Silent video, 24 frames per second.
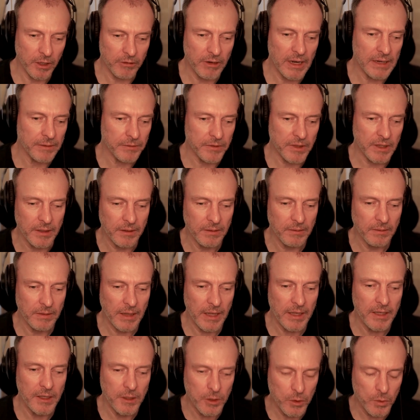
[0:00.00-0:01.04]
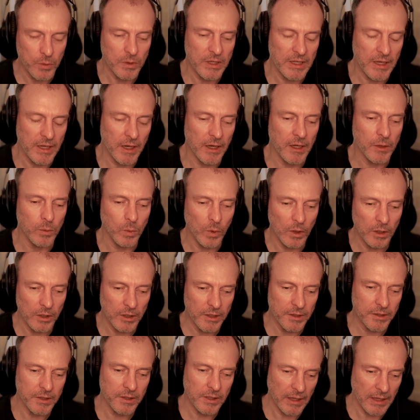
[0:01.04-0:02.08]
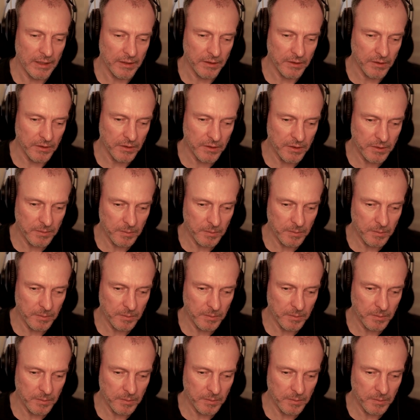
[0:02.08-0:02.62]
around the EU DI wallet and